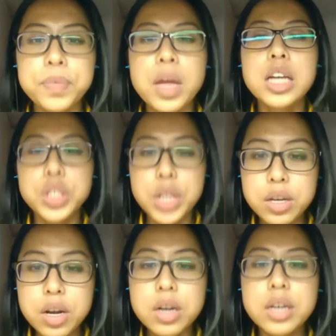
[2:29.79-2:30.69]

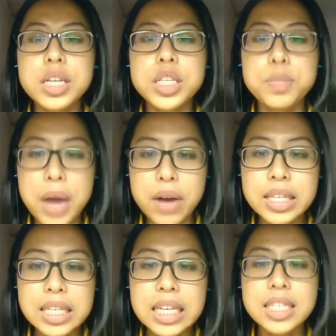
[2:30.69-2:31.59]
gender
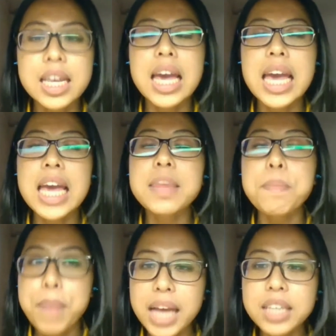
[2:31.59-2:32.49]
disparities is the
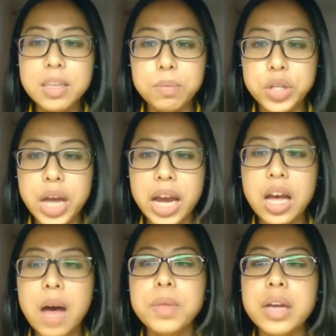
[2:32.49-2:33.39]
main subject
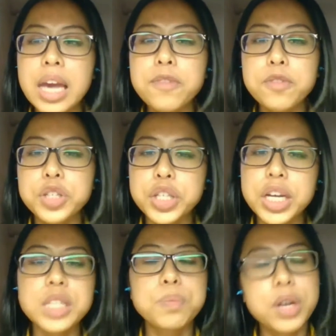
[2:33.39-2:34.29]
of the he for she
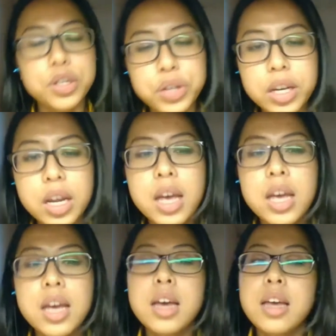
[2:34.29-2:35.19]
expression,
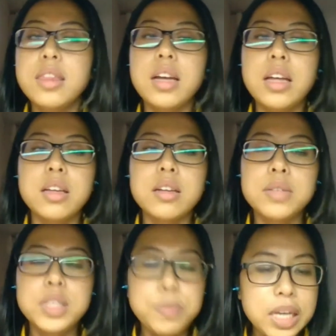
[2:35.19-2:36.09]
the
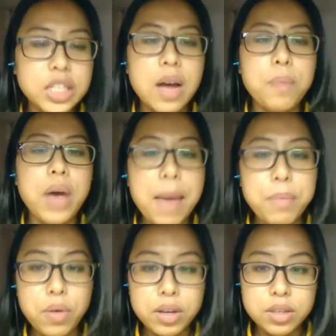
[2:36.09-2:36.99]
speech of
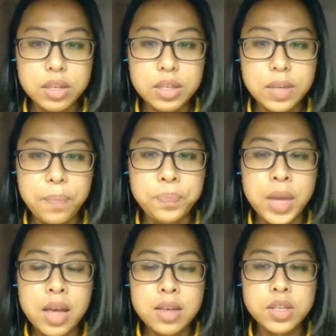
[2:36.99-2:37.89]
Emma Watson.
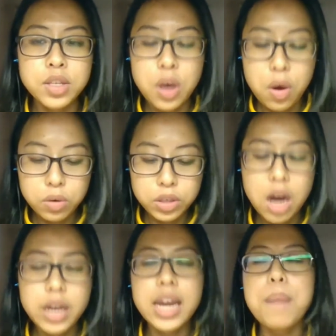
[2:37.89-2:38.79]
So
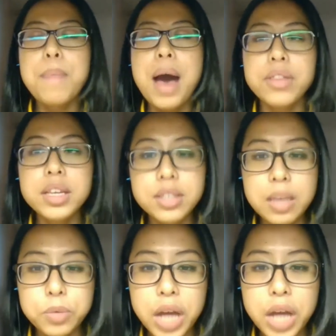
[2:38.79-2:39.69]
talking about this
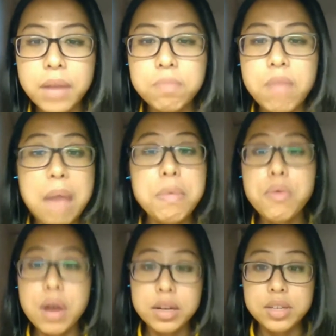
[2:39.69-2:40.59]
subject, Emma
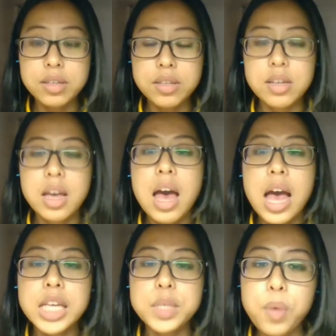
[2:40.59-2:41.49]
Watson
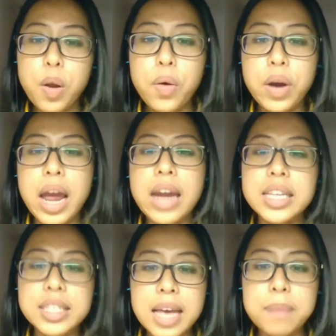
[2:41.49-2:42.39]
explored and
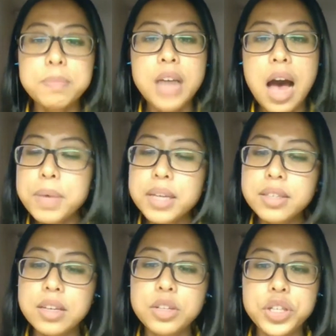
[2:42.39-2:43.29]
examined topics
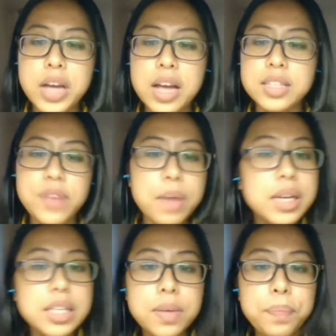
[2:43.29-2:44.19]
such as
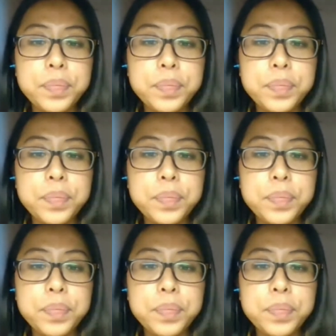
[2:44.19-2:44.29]
feminism,